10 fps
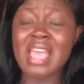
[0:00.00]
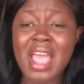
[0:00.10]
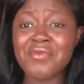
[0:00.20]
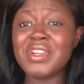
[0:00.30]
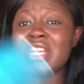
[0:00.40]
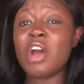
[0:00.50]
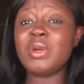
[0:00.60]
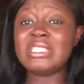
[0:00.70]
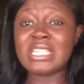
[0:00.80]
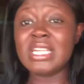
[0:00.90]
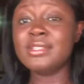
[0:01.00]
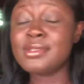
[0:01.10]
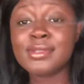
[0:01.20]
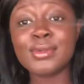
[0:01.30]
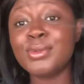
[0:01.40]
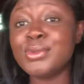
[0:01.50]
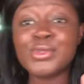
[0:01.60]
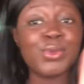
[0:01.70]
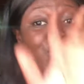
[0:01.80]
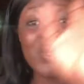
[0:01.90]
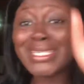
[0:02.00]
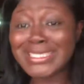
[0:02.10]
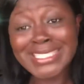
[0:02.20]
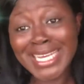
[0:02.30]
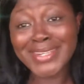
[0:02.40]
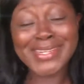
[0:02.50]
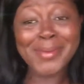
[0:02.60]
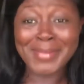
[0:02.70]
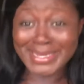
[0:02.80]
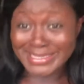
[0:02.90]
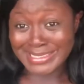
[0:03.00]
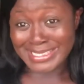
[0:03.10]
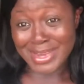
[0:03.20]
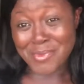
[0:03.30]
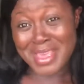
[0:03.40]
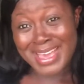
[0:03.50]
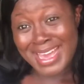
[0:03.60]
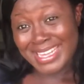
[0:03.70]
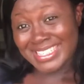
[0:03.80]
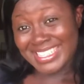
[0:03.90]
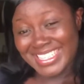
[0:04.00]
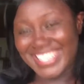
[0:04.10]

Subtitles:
every now and then in school. So we, dear, the money, dear, we can